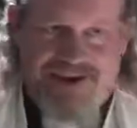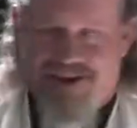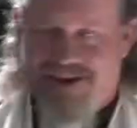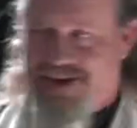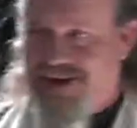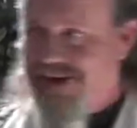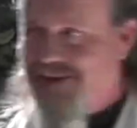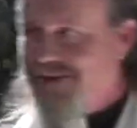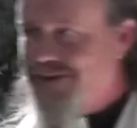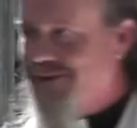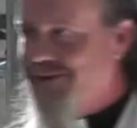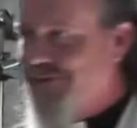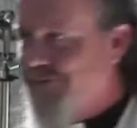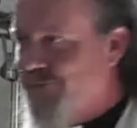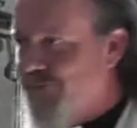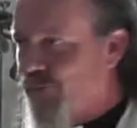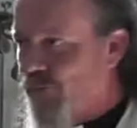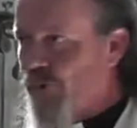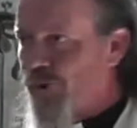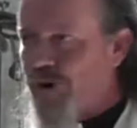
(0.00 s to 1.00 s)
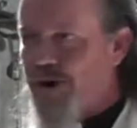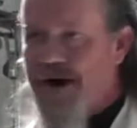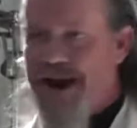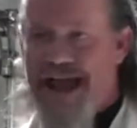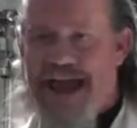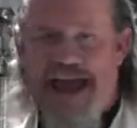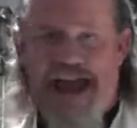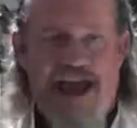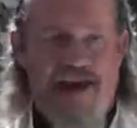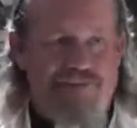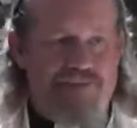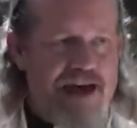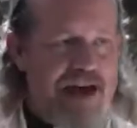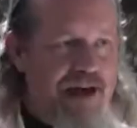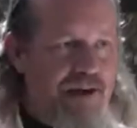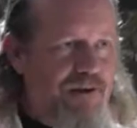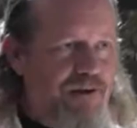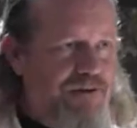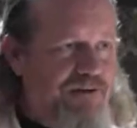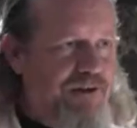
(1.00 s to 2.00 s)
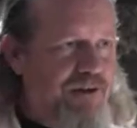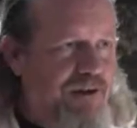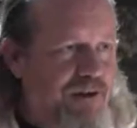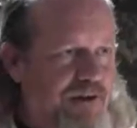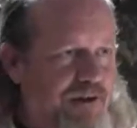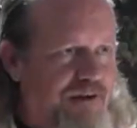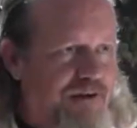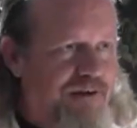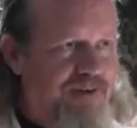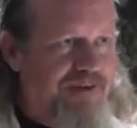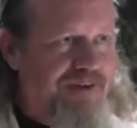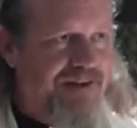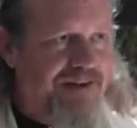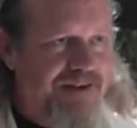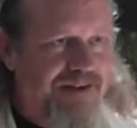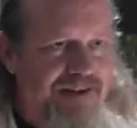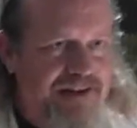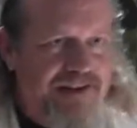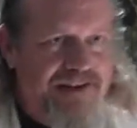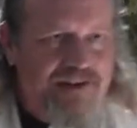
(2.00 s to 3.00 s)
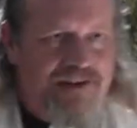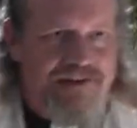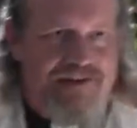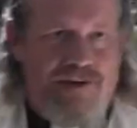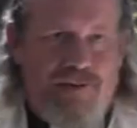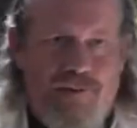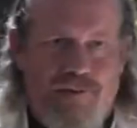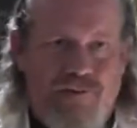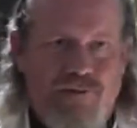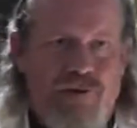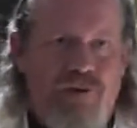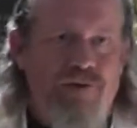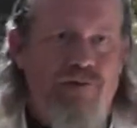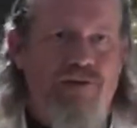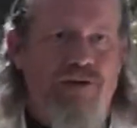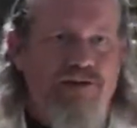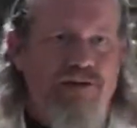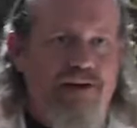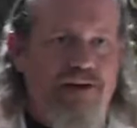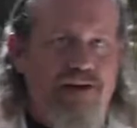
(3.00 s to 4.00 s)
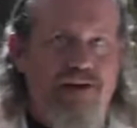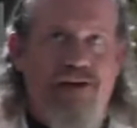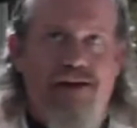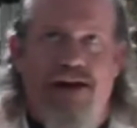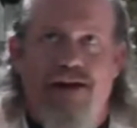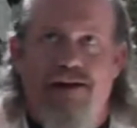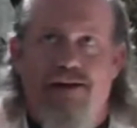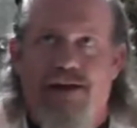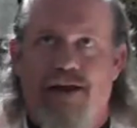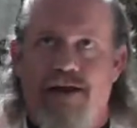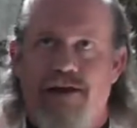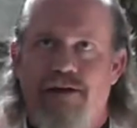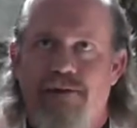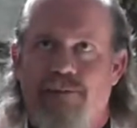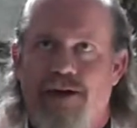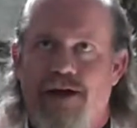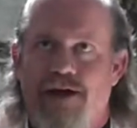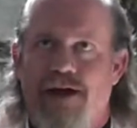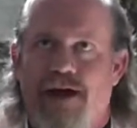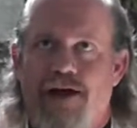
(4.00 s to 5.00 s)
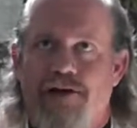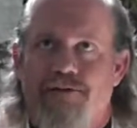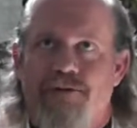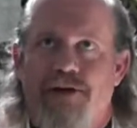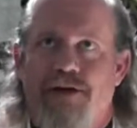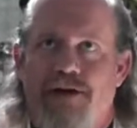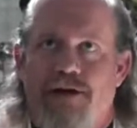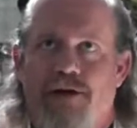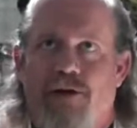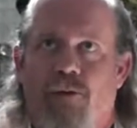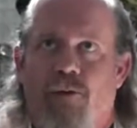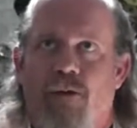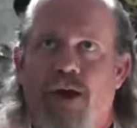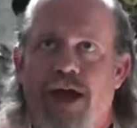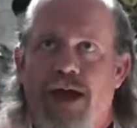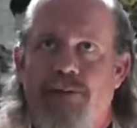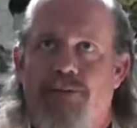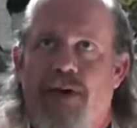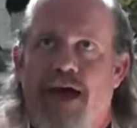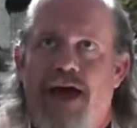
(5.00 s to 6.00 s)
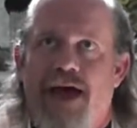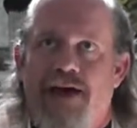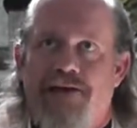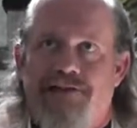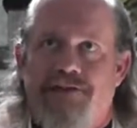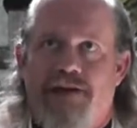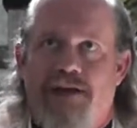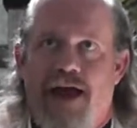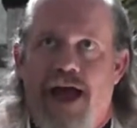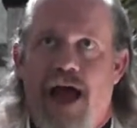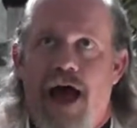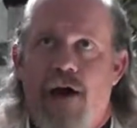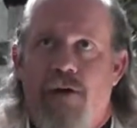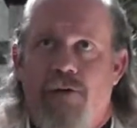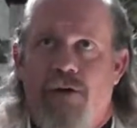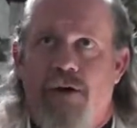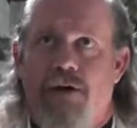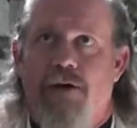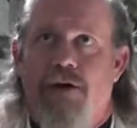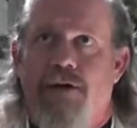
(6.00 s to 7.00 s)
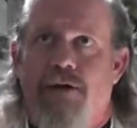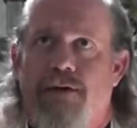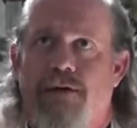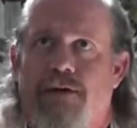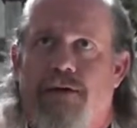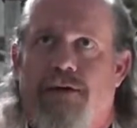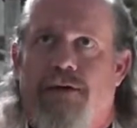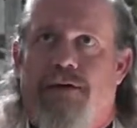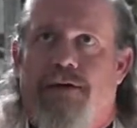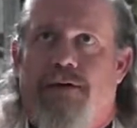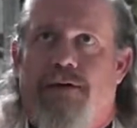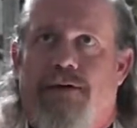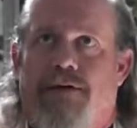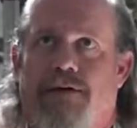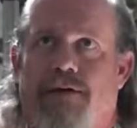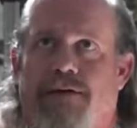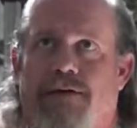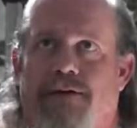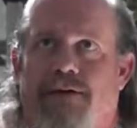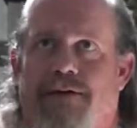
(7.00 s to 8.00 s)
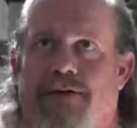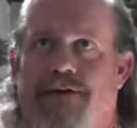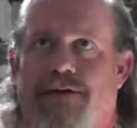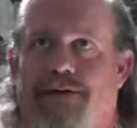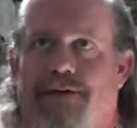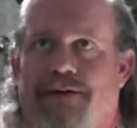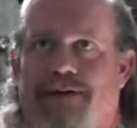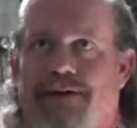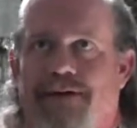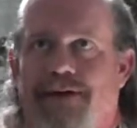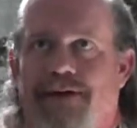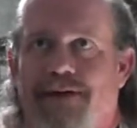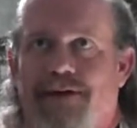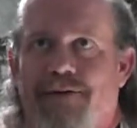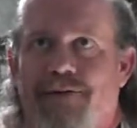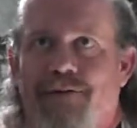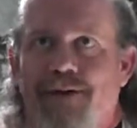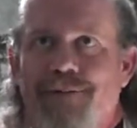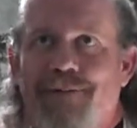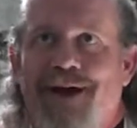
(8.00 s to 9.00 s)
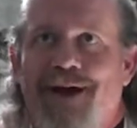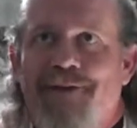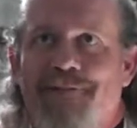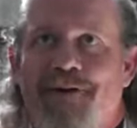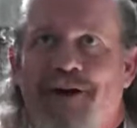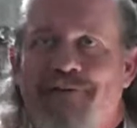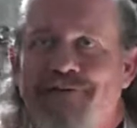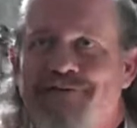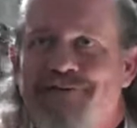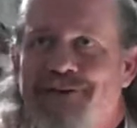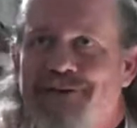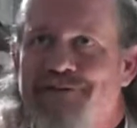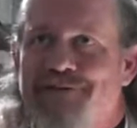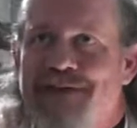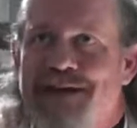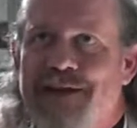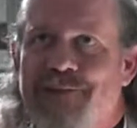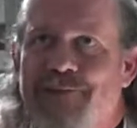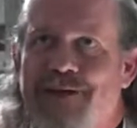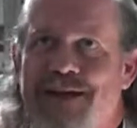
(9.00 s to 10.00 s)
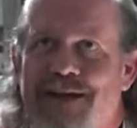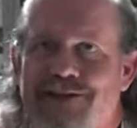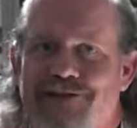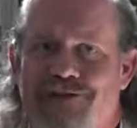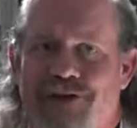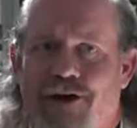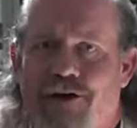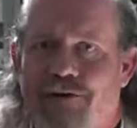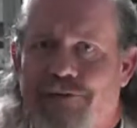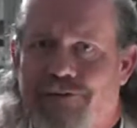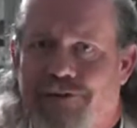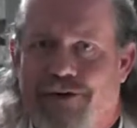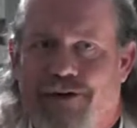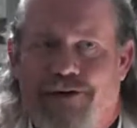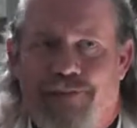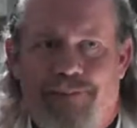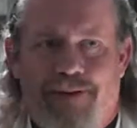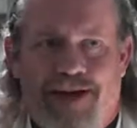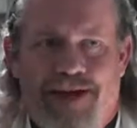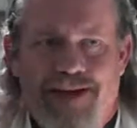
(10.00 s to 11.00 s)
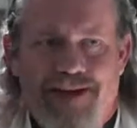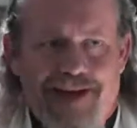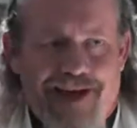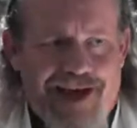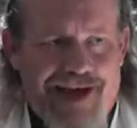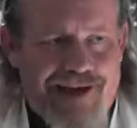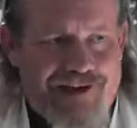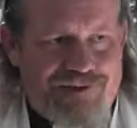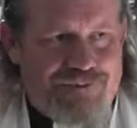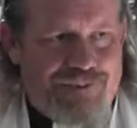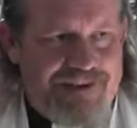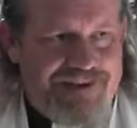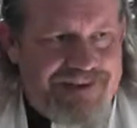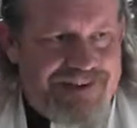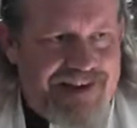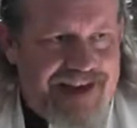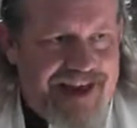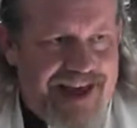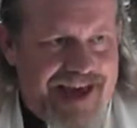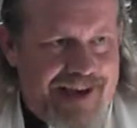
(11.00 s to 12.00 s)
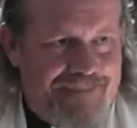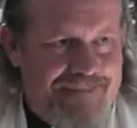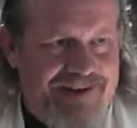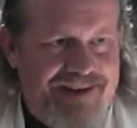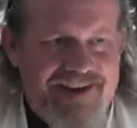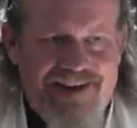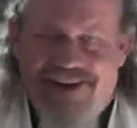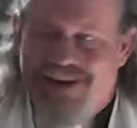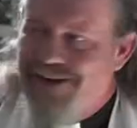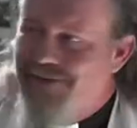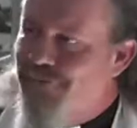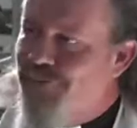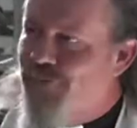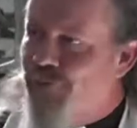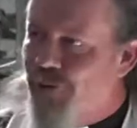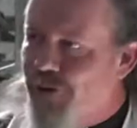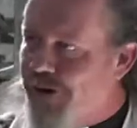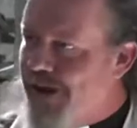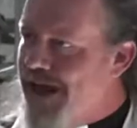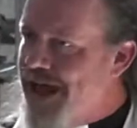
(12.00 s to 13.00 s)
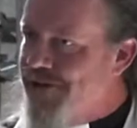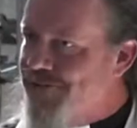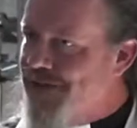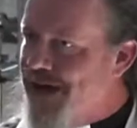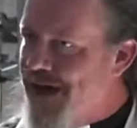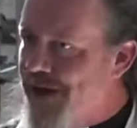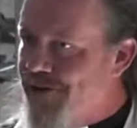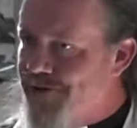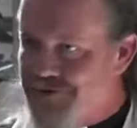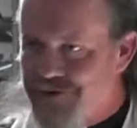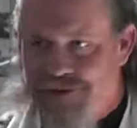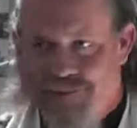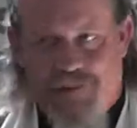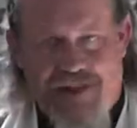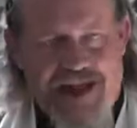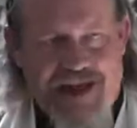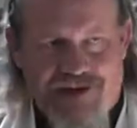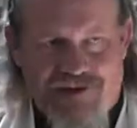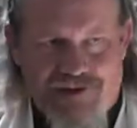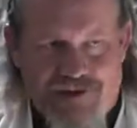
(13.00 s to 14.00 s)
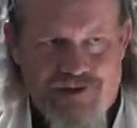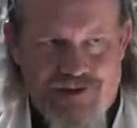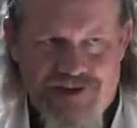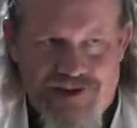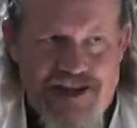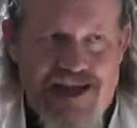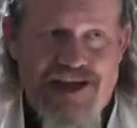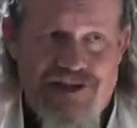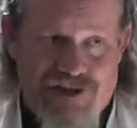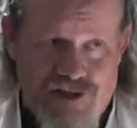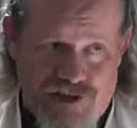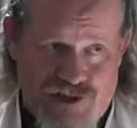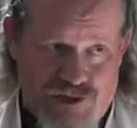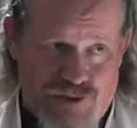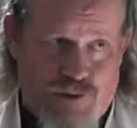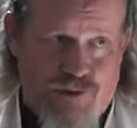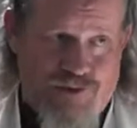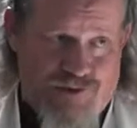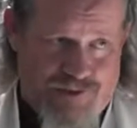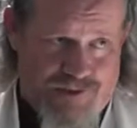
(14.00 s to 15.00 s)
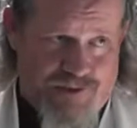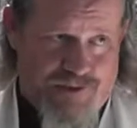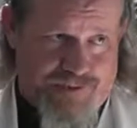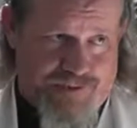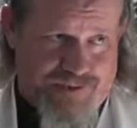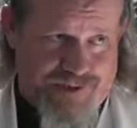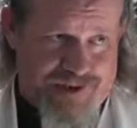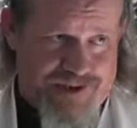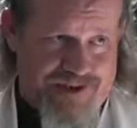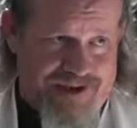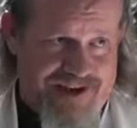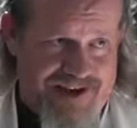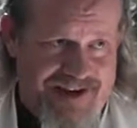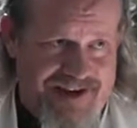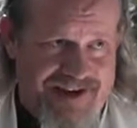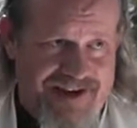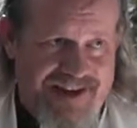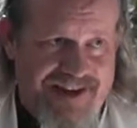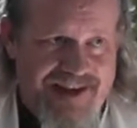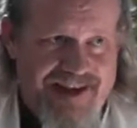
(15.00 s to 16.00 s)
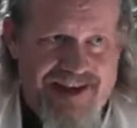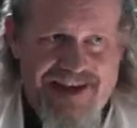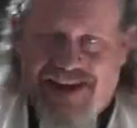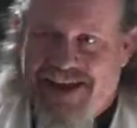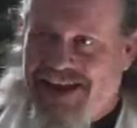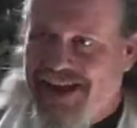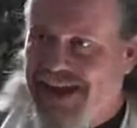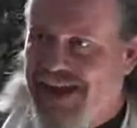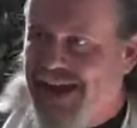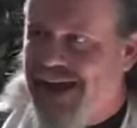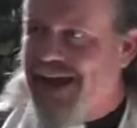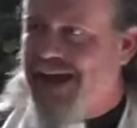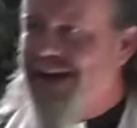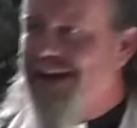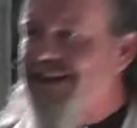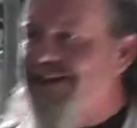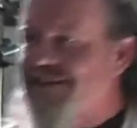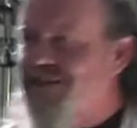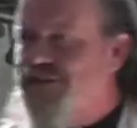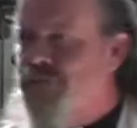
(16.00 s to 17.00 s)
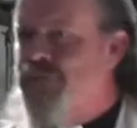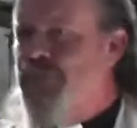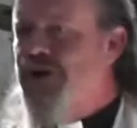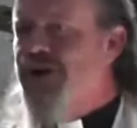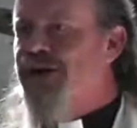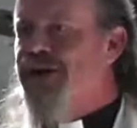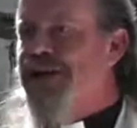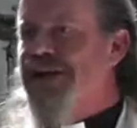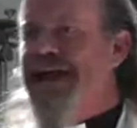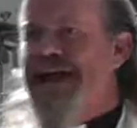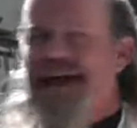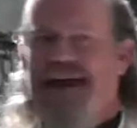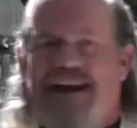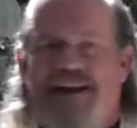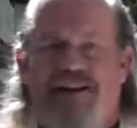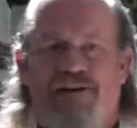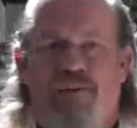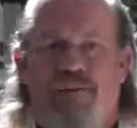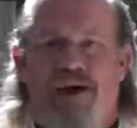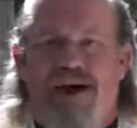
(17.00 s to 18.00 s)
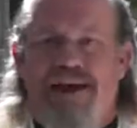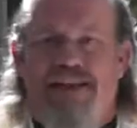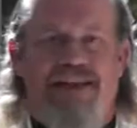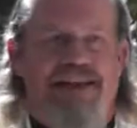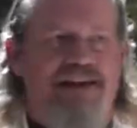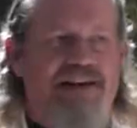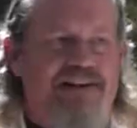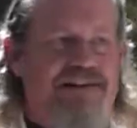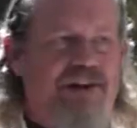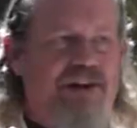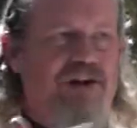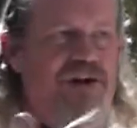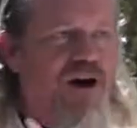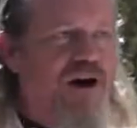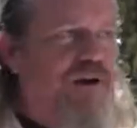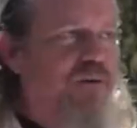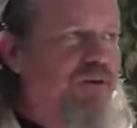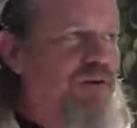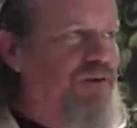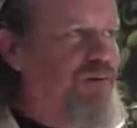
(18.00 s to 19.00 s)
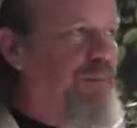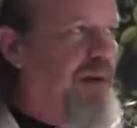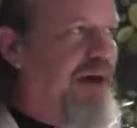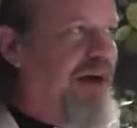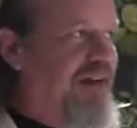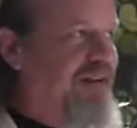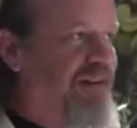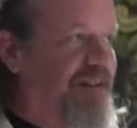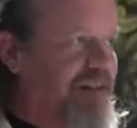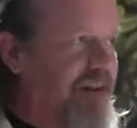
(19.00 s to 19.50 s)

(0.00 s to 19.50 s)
uh, four and a half hours long. Some of you are visiting today, you're like, oh my gosh, we're going to go way past an hour. we might run 15 minutes over. Oh my gosh, what's going to happen? Four and a half hours in the black church, and that's a short service, all right? And it's spirit led in the way that it's a call response.